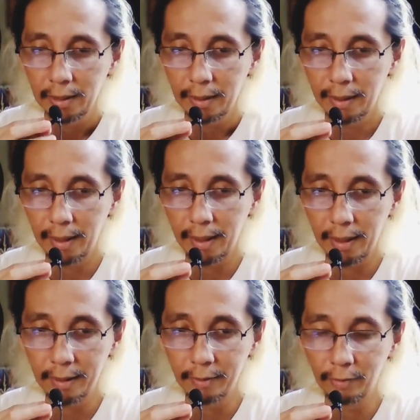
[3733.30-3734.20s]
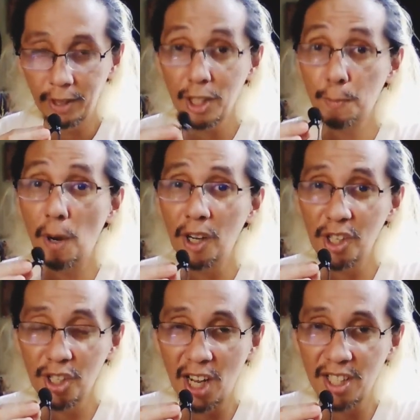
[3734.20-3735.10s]
And his
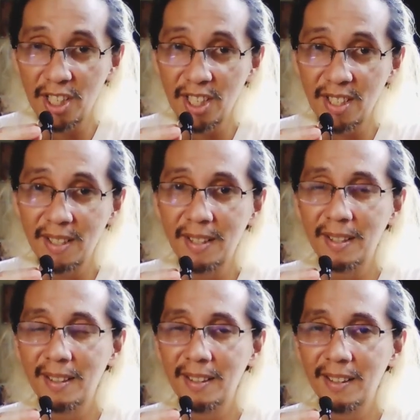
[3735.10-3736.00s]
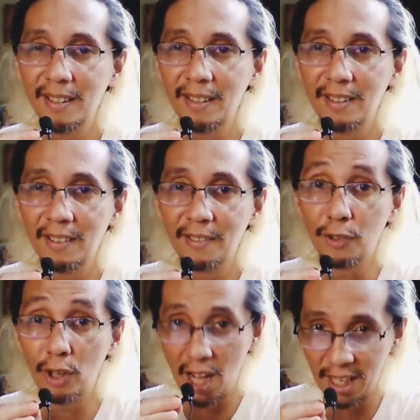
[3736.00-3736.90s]
parting shots
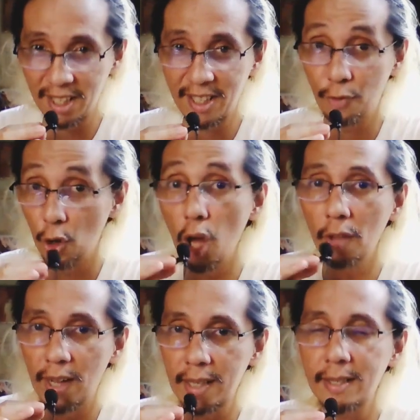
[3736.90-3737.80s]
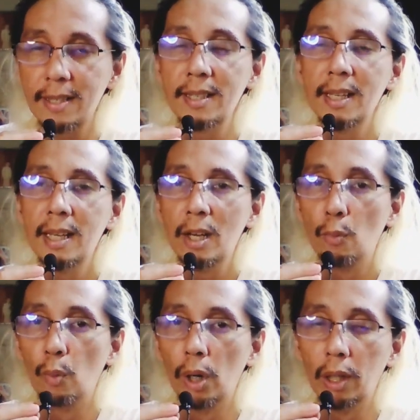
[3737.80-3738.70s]
for all of us
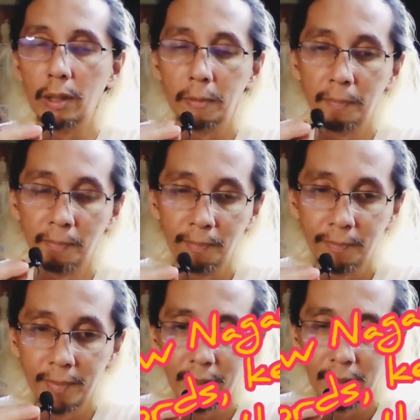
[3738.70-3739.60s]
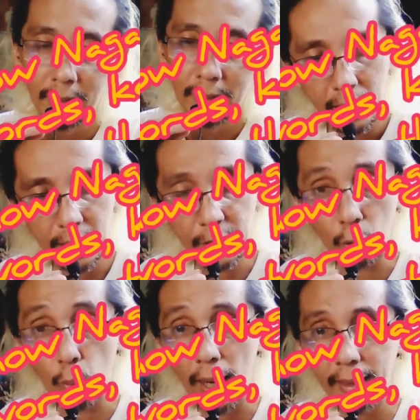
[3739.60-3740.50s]
were, it's a
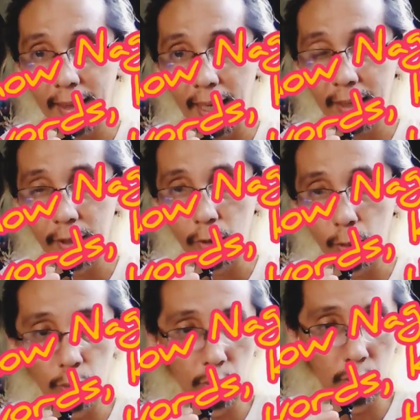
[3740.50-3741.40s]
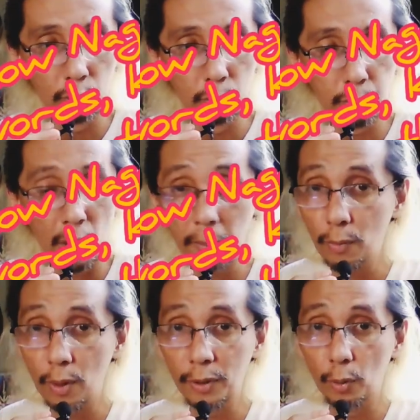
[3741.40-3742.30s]
quiet end to probably
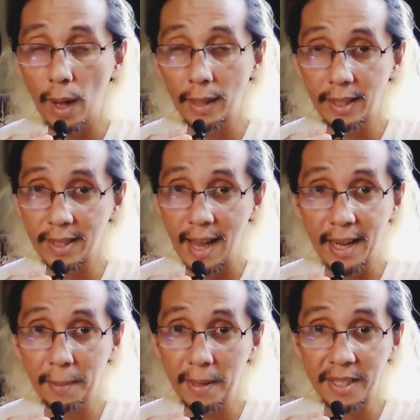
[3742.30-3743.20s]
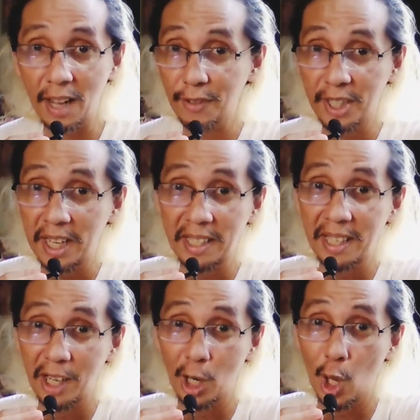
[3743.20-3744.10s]
one of the wildest animes I've seen
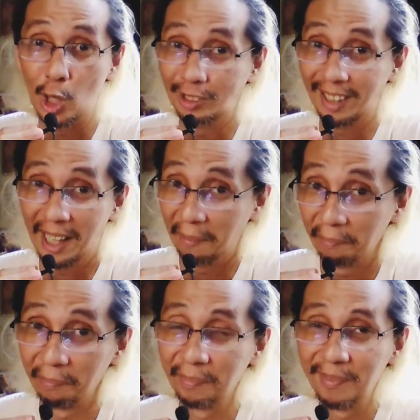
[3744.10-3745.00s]
in a long time,